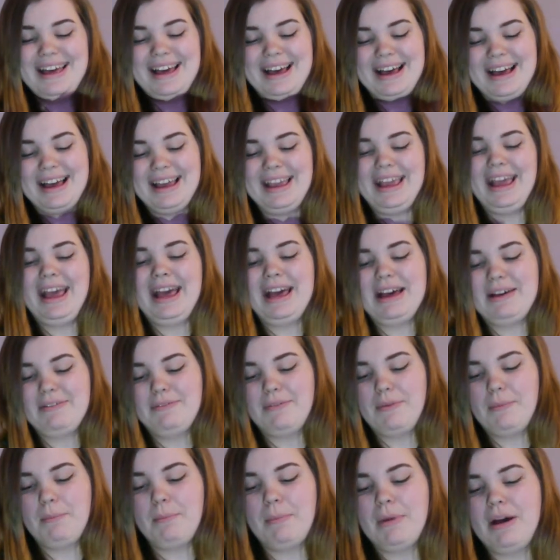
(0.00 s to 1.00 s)
I have
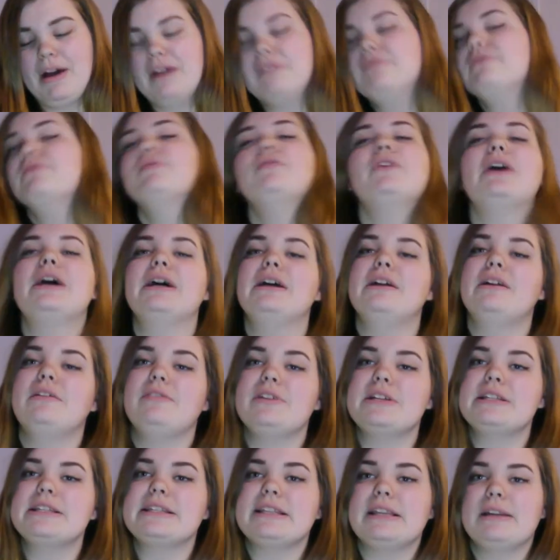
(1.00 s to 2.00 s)
my vial of
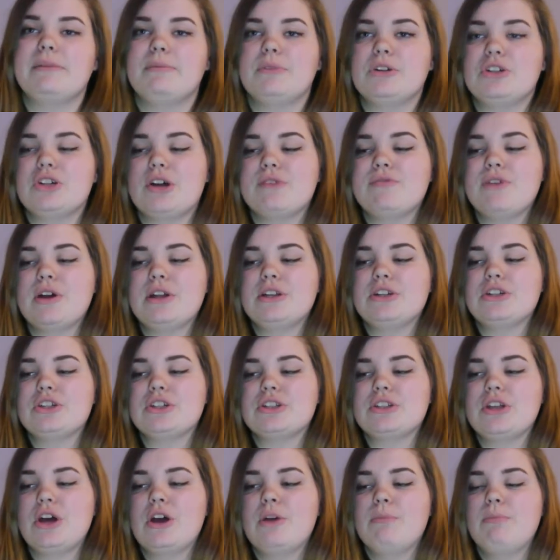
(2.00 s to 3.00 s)
insulin, which I've only
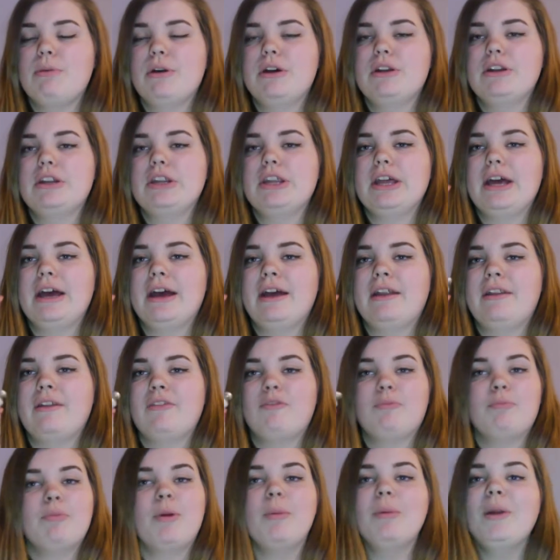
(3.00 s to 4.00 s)
just opened, and
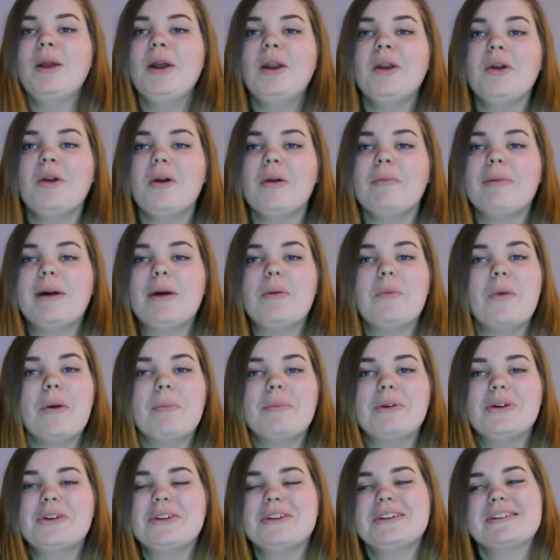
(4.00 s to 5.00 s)
I've probably only got about one
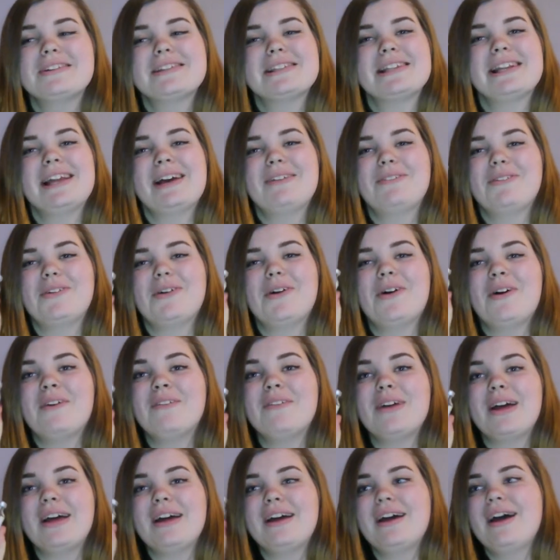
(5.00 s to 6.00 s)
more use left of
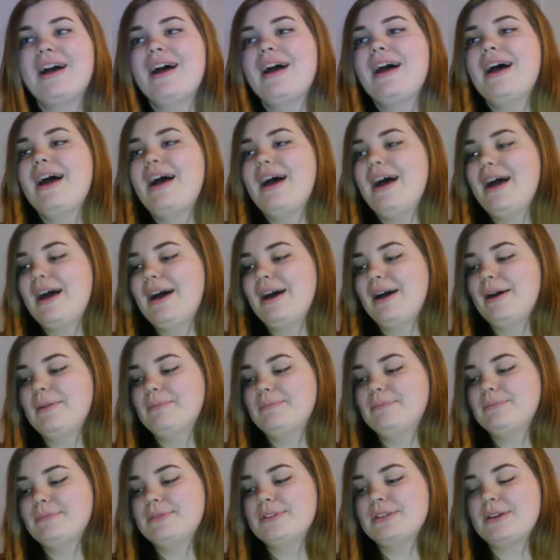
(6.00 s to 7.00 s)

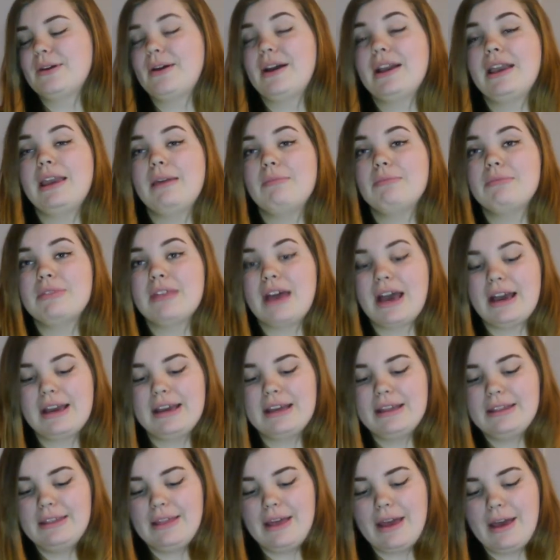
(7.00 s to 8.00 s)
it. So I keep that
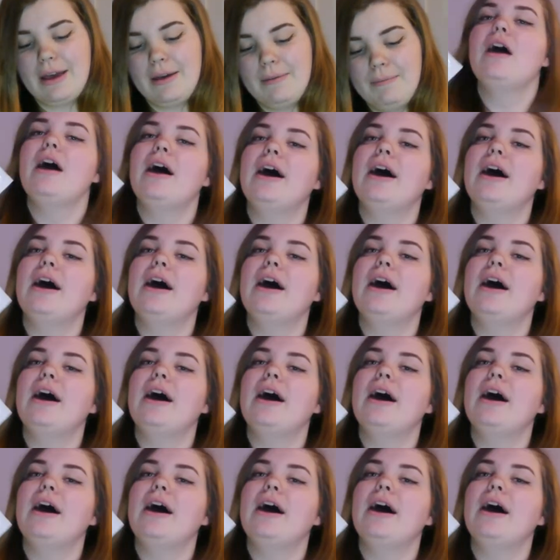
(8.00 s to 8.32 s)
in there.